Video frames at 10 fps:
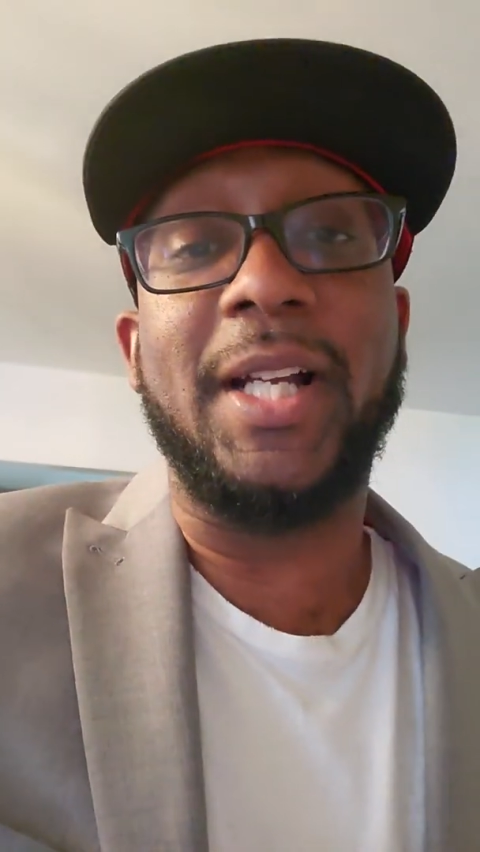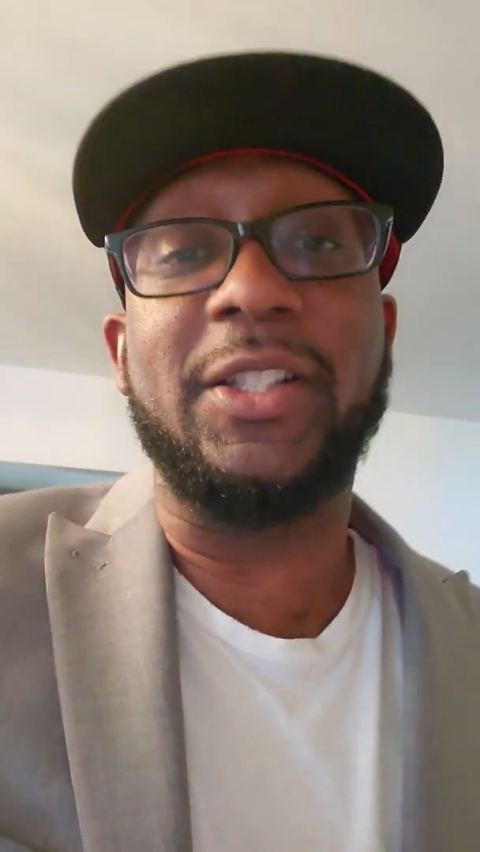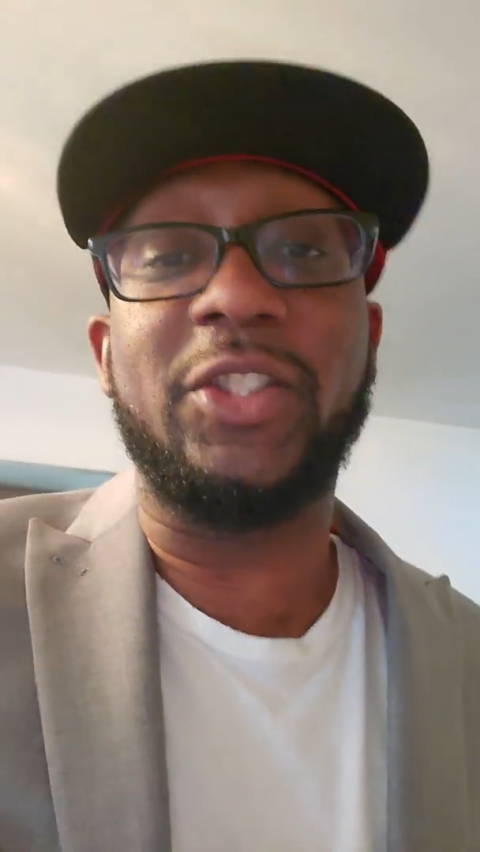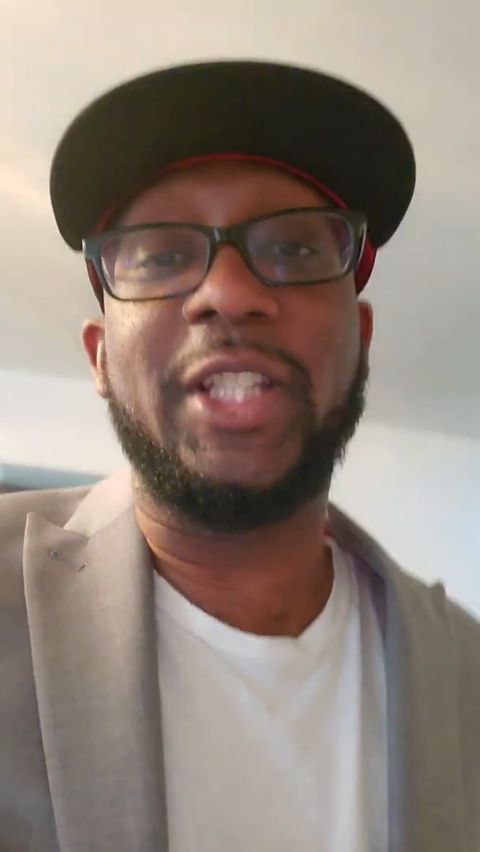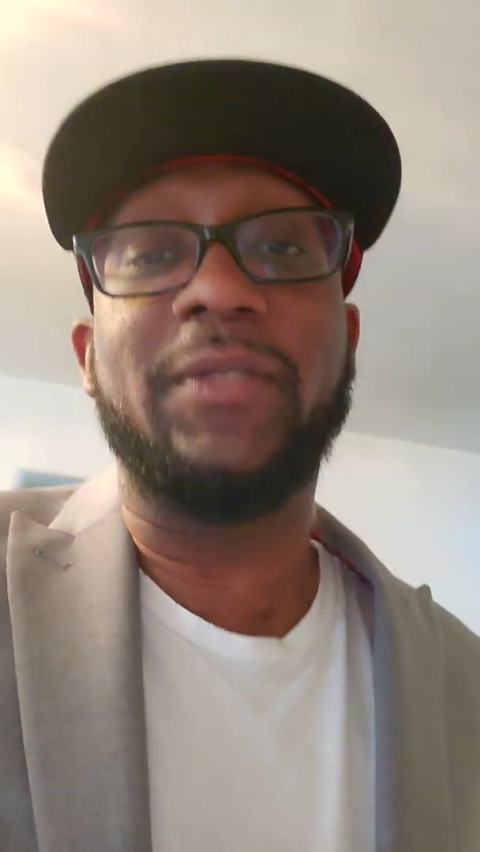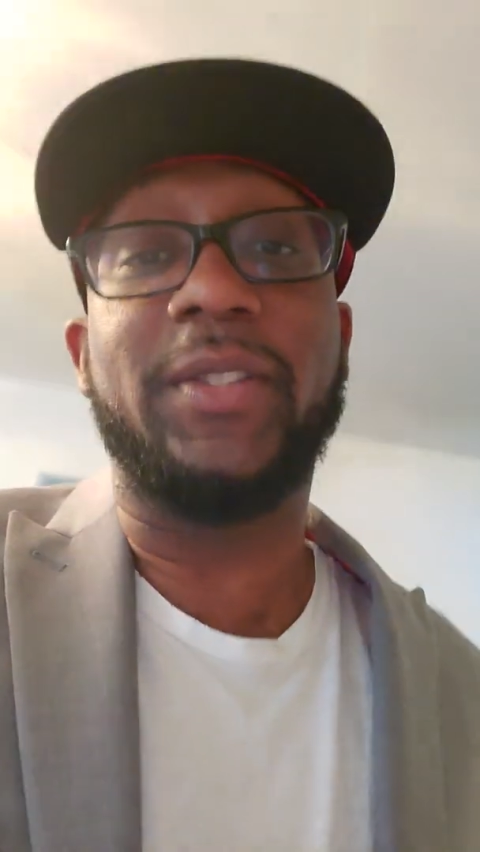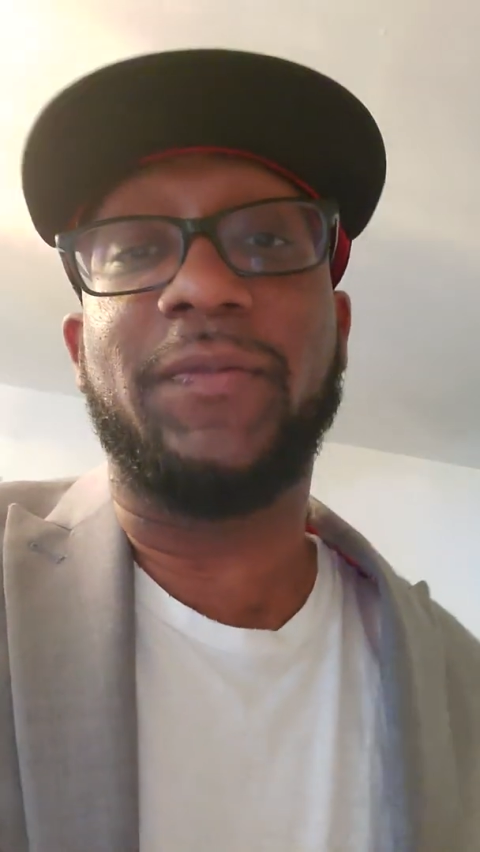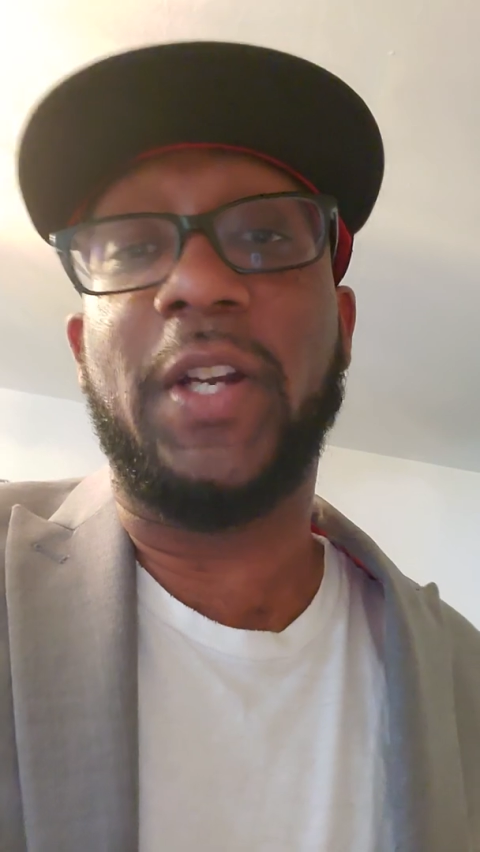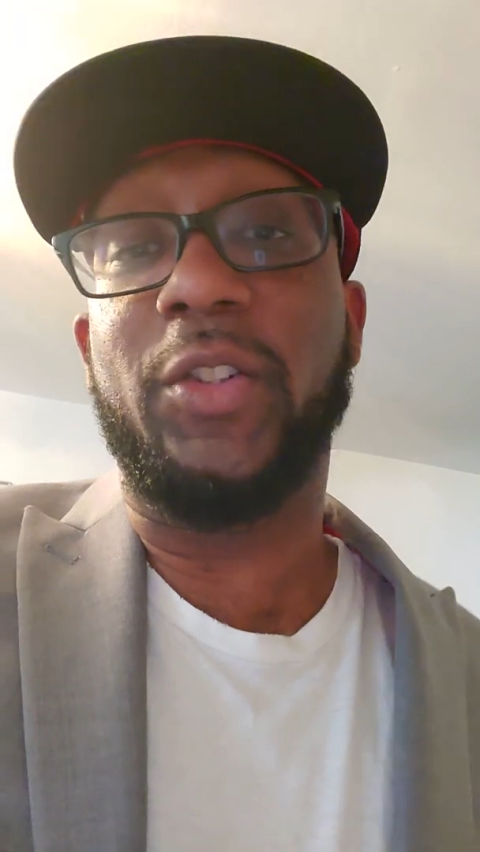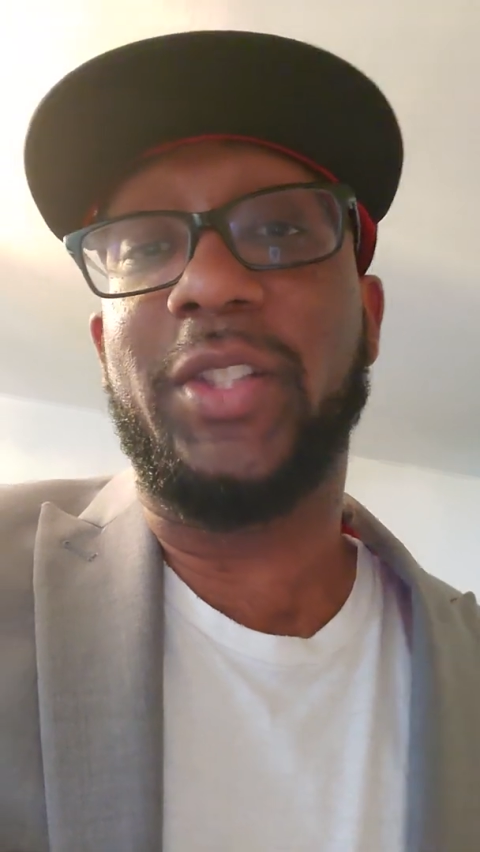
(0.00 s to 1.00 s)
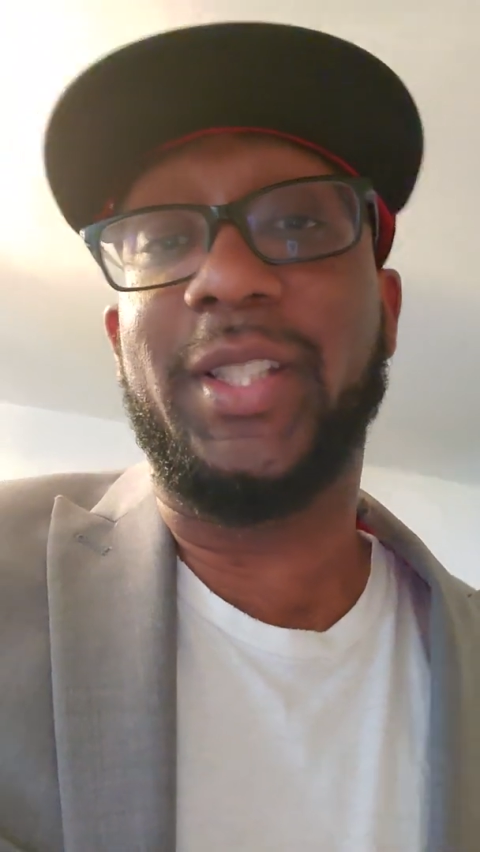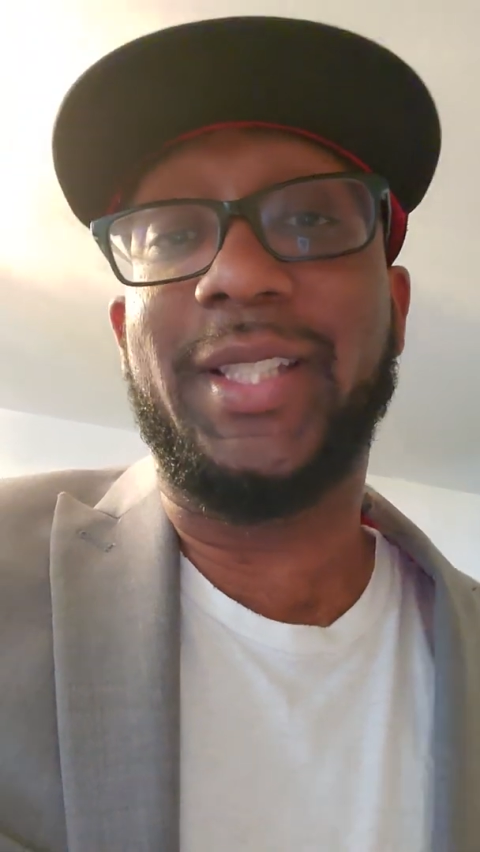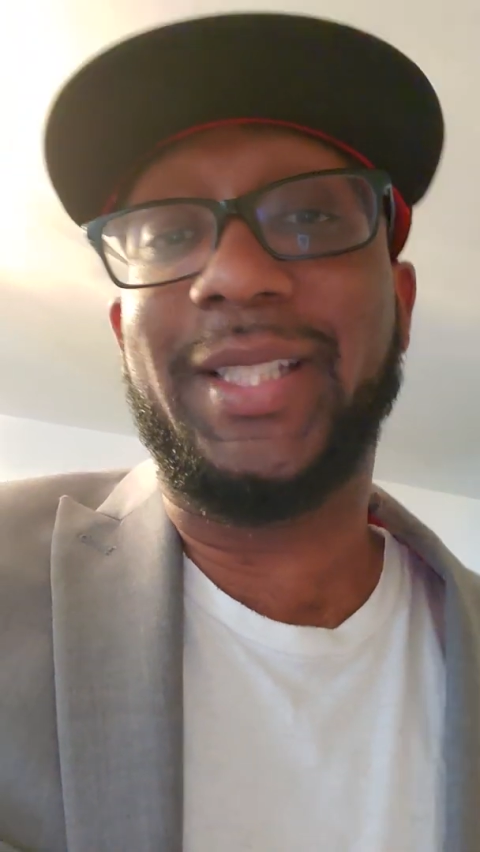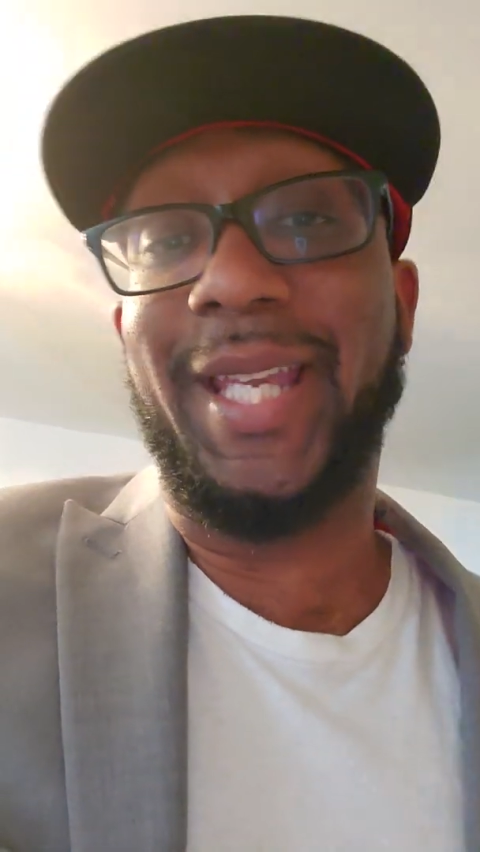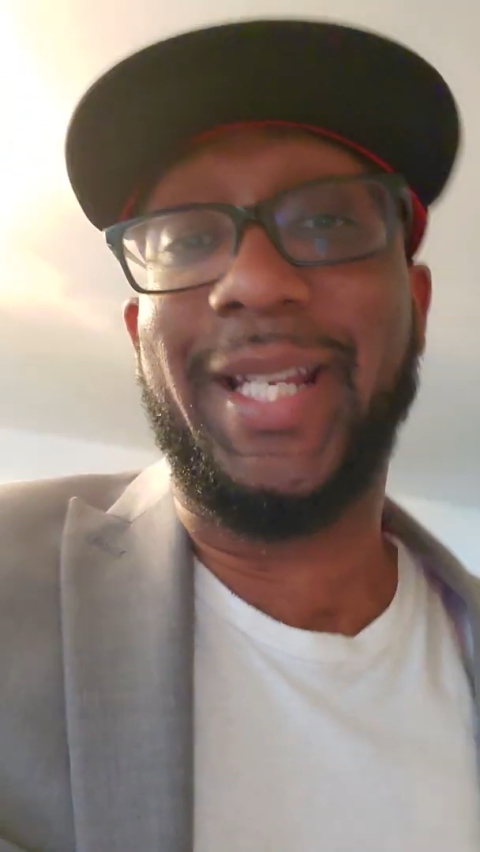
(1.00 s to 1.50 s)
uh, Chiefs versus
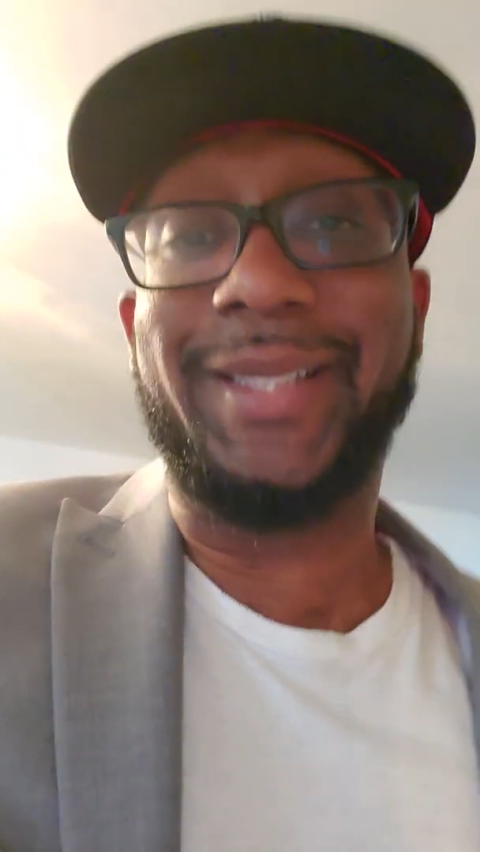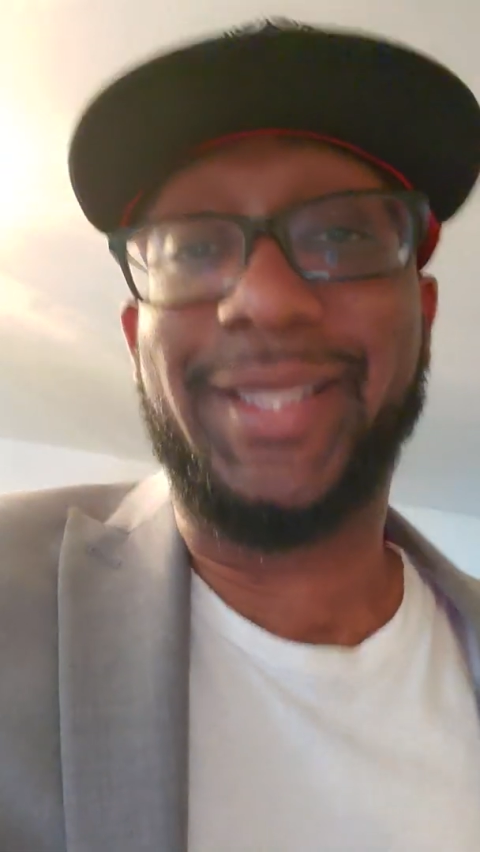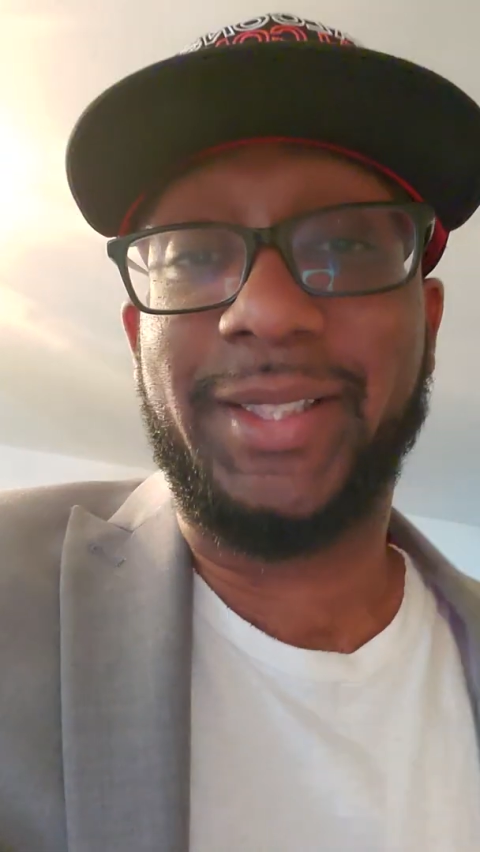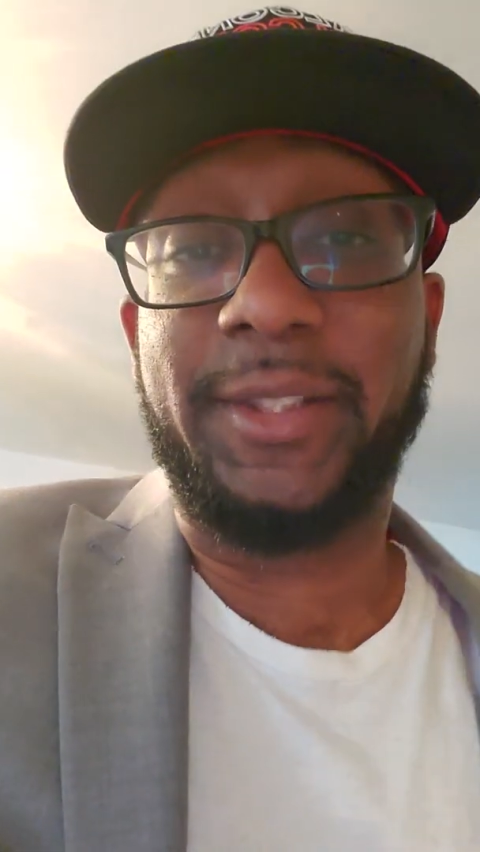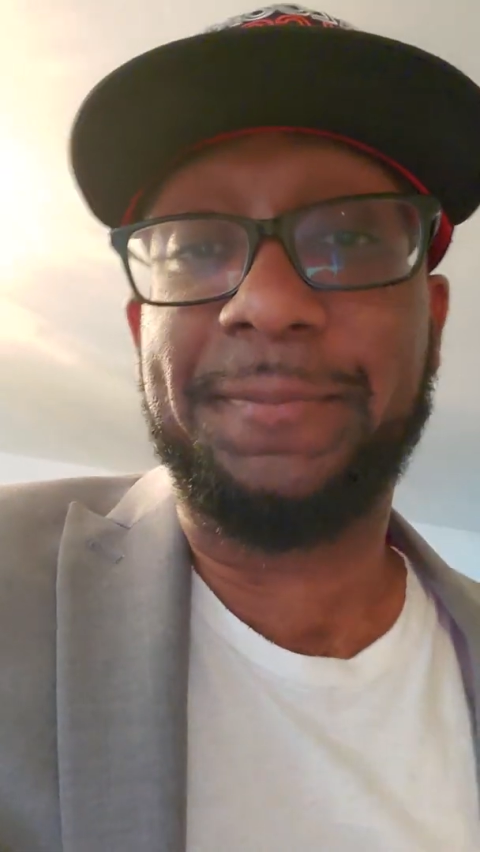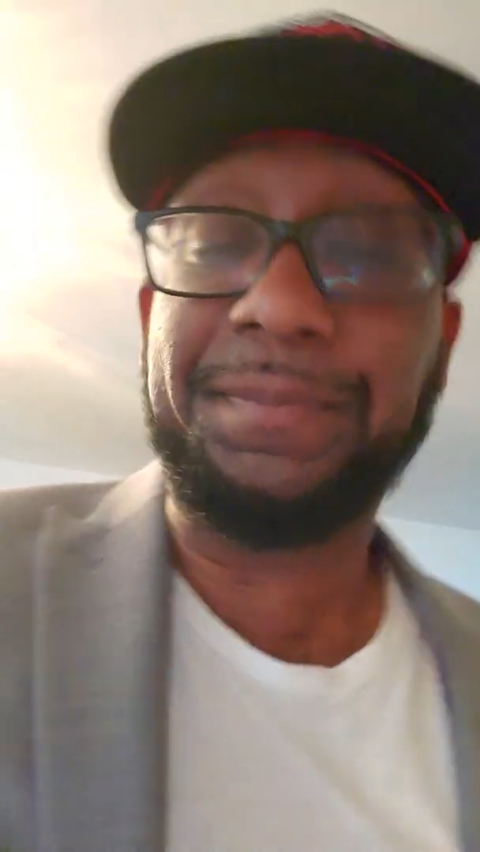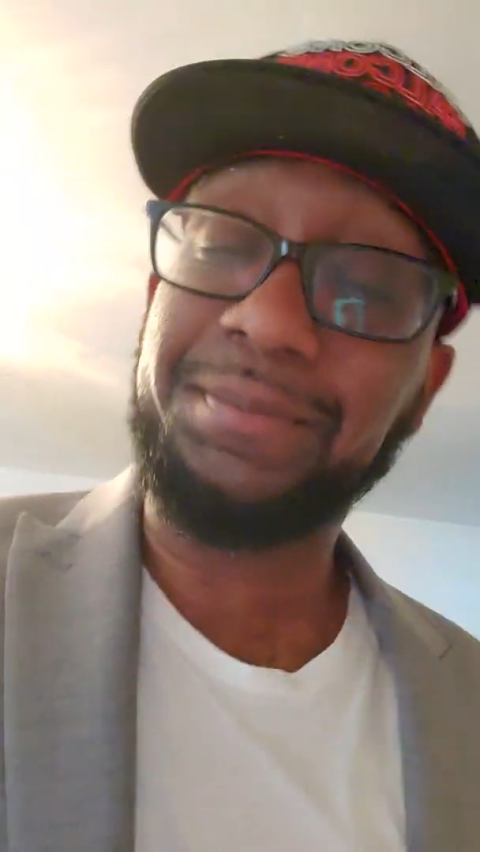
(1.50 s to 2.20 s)
the Texans.